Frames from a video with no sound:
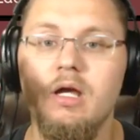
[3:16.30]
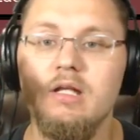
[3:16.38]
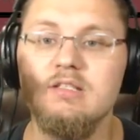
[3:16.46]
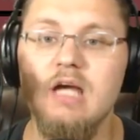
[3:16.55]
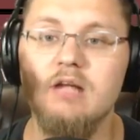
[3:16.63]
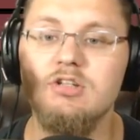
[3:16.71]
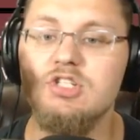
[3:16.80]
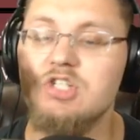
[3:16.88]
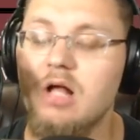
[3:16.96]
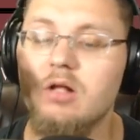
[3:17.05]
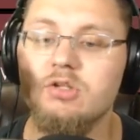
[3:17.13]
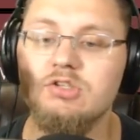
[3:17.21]
It's got a
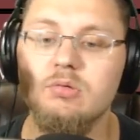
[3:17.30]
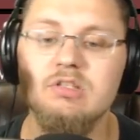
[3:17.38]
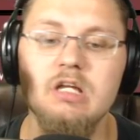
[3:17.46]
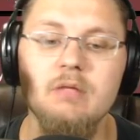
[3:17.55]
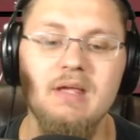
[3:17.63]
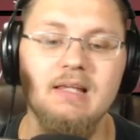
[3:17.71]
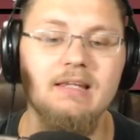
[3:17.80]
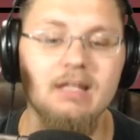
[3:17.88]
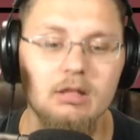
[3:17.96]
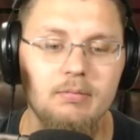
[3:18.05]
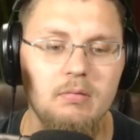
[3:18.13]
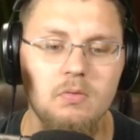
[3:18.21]
shell, so it's going to be a
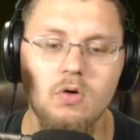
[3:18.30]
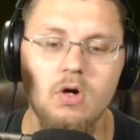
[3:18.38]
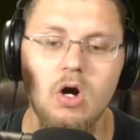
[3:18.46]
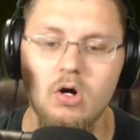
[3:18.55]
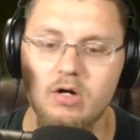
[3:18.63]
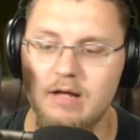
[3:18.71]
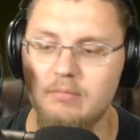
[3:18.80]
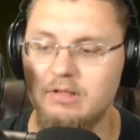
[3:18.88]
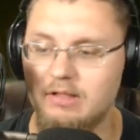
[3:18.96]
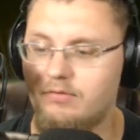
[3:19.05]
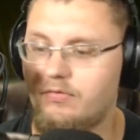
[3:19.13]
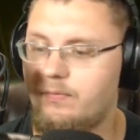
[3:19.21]
little bit more hard, I
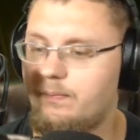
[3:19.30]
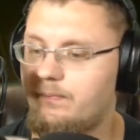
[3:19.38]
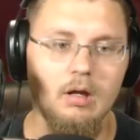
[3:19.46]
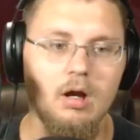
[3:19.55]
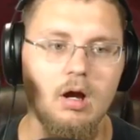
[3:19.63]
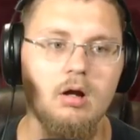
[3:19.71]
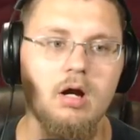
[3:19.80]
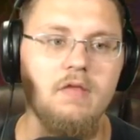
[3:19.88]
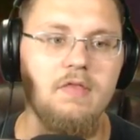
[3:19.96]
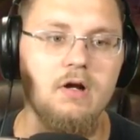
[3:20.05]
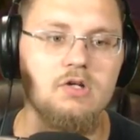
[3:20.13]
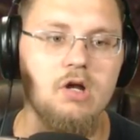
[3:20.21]
believe. All
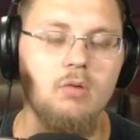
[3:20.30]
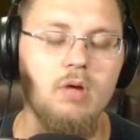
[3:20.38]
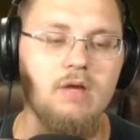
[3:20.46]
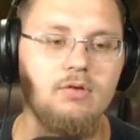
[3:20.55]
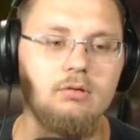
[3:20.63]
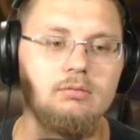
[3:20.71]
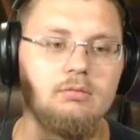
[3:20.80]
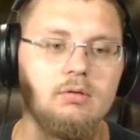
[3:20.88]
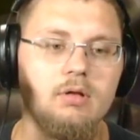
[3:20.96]
right, there's our weevil.